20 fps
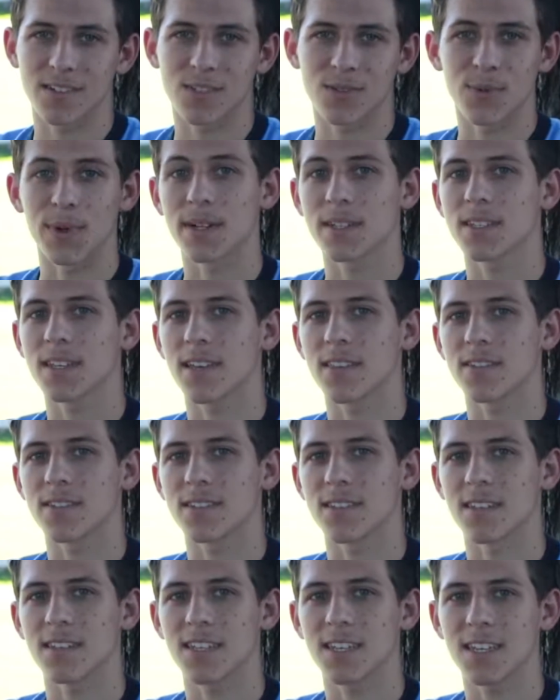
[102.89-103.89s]
to work together
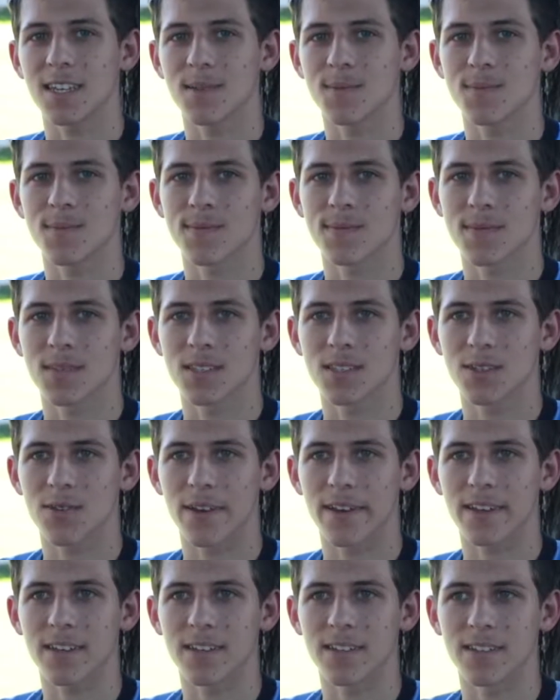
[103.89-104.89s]
as a team so
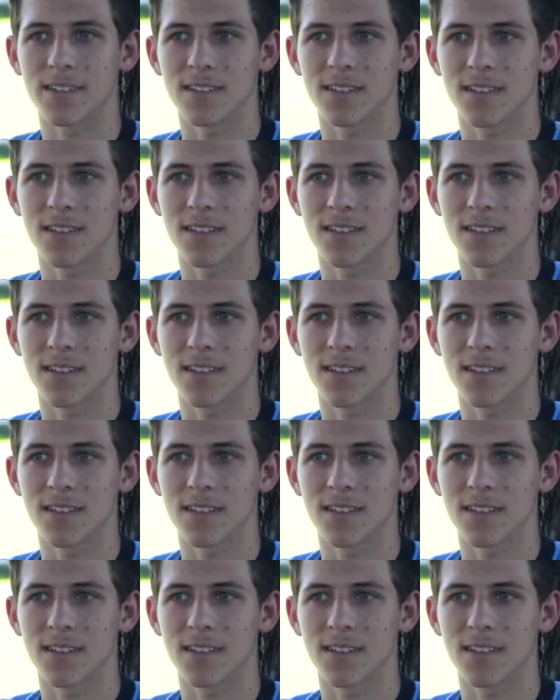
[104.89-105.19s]
I could